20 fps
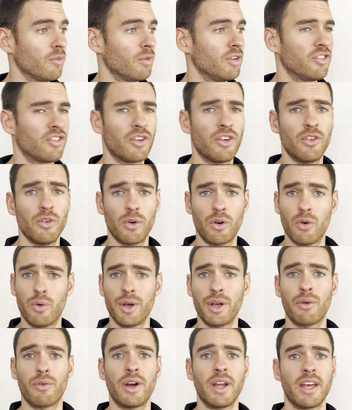we're just going to do a
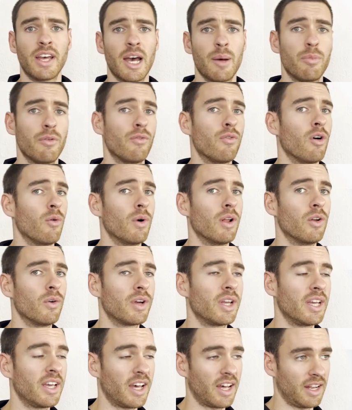quick recap of what we're
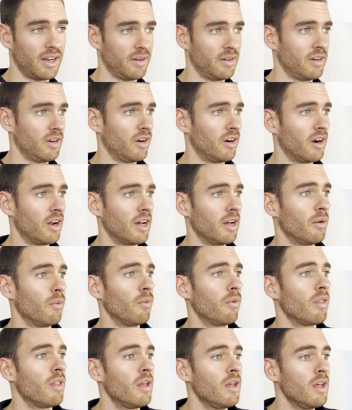looking at. All right,
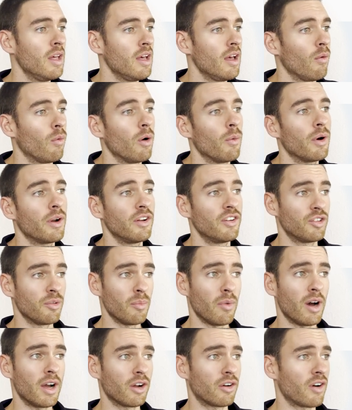we're wanting to
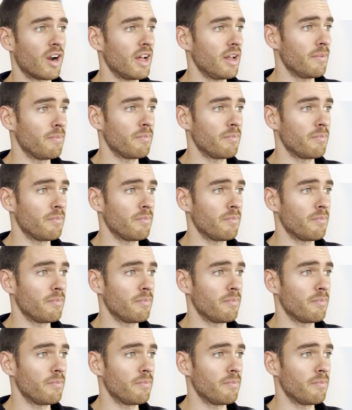migrate